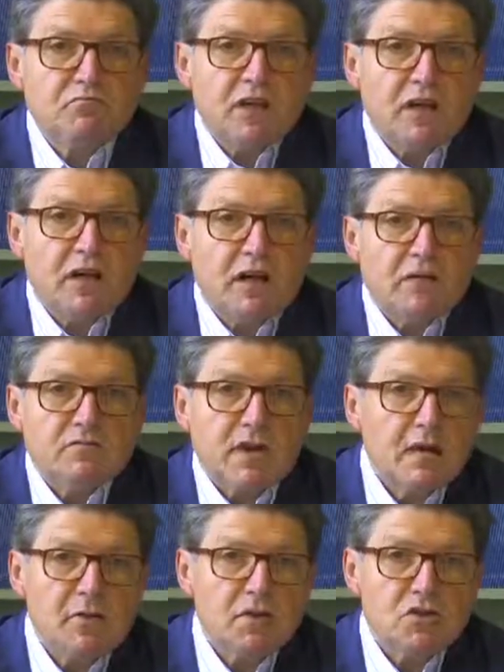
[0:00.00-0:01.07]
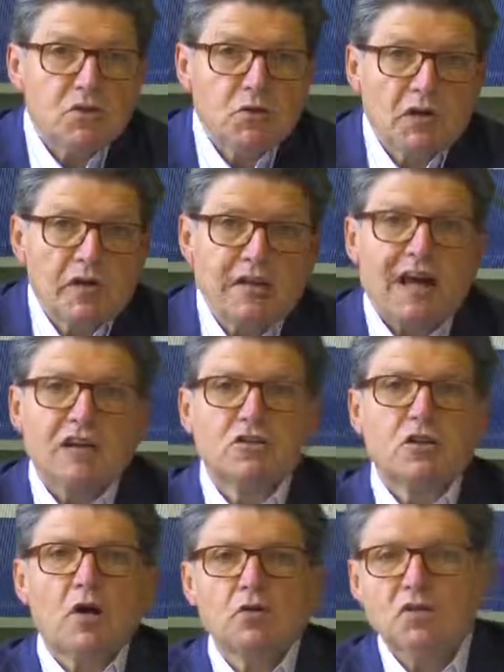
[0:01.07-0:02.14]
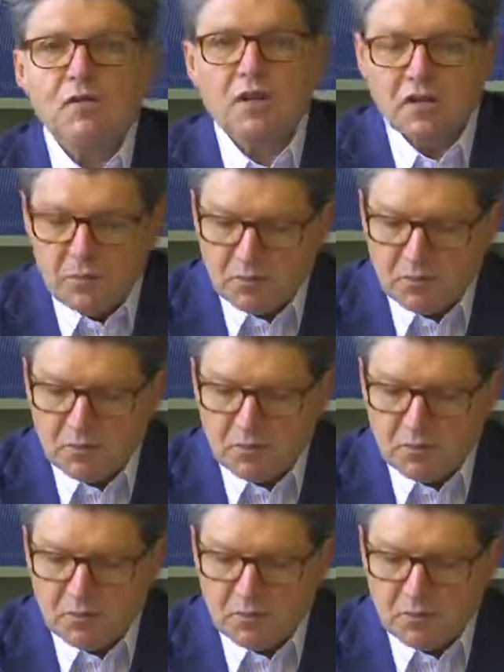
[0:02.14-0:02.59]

are subject to cultural changes.